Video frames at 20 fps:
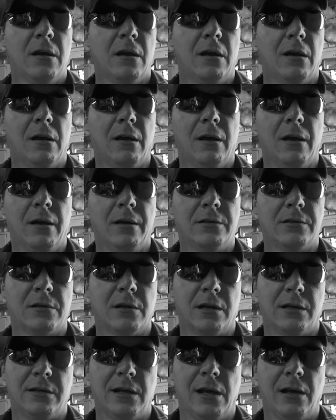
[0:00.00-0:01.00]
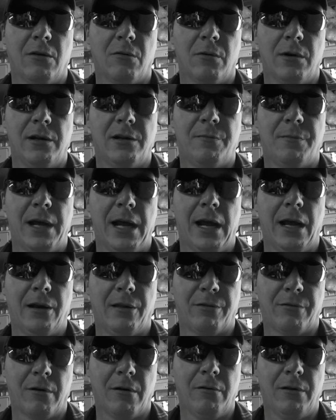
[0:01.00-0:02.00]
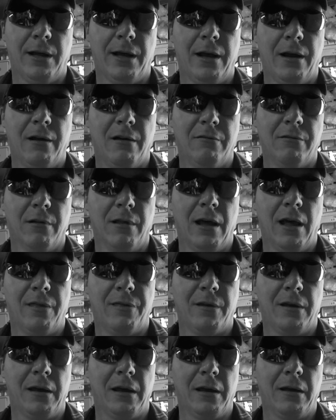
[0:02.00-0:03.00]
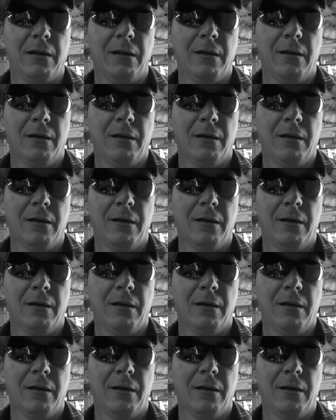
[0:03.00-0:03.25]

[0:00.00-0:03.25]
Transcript: it's going to take a real man to throw a leg over that thing,